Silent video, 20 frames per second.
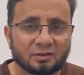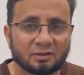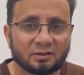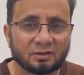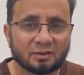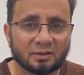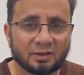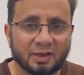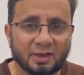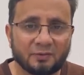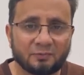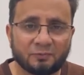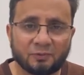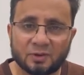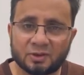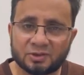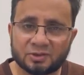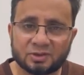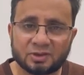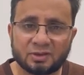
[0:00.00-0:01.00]

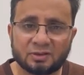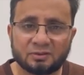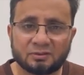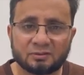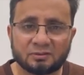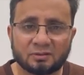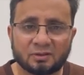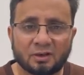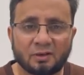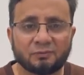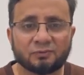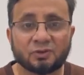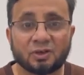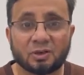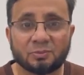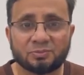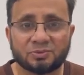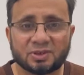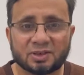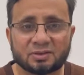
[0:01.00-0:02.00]
of the
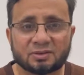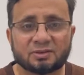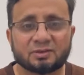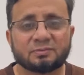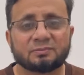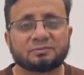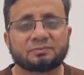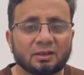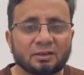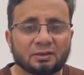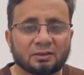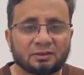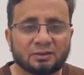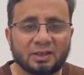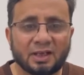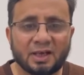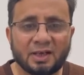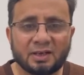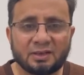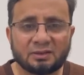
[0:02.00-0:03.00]
object.
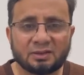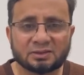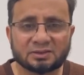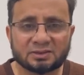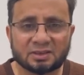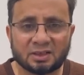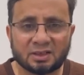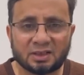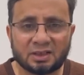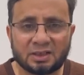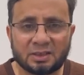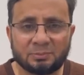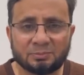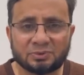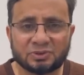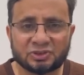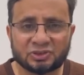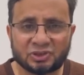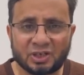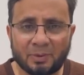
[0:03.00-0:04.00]
Then describe
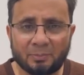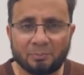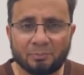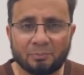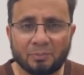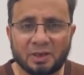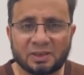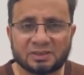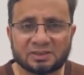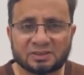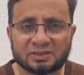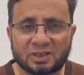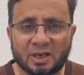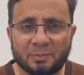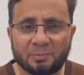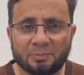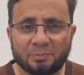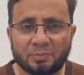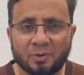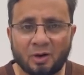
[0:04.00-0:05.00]
step by
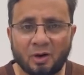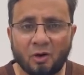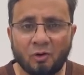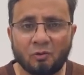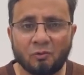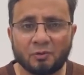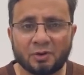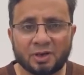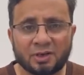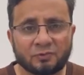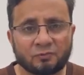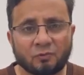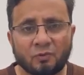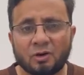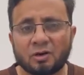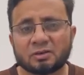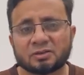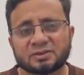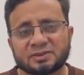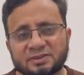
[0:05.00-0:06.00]
step how it
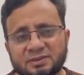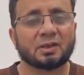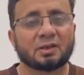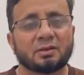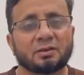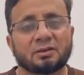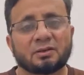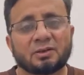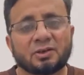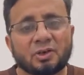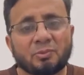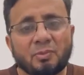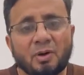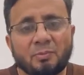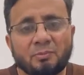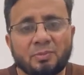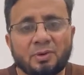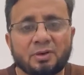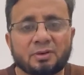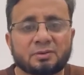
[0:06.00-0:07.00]
works.
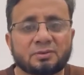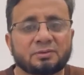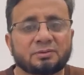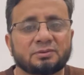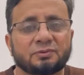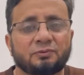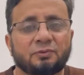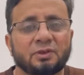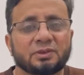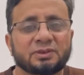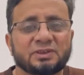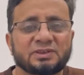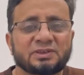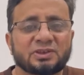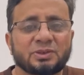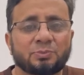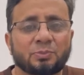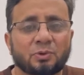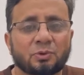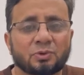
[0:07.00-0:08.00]
Remember, for this
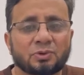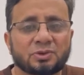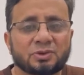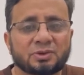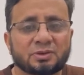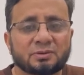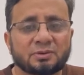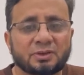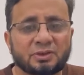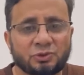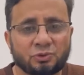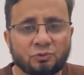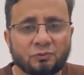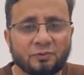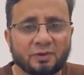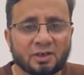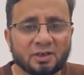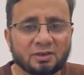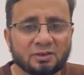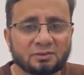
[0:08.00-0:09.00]
report, you
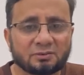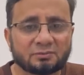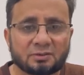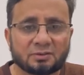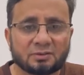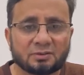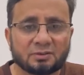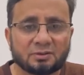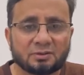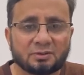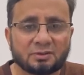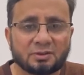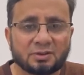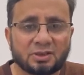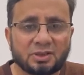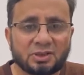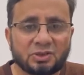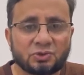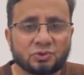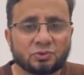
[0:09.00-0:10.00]
will
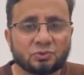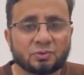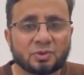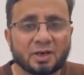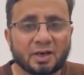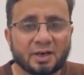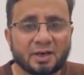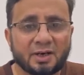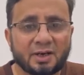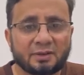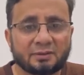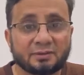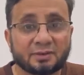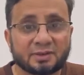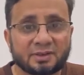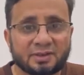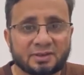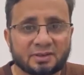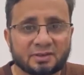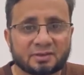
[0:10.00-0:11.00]
need to guide the
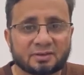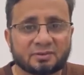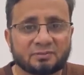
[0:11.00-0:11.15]
reader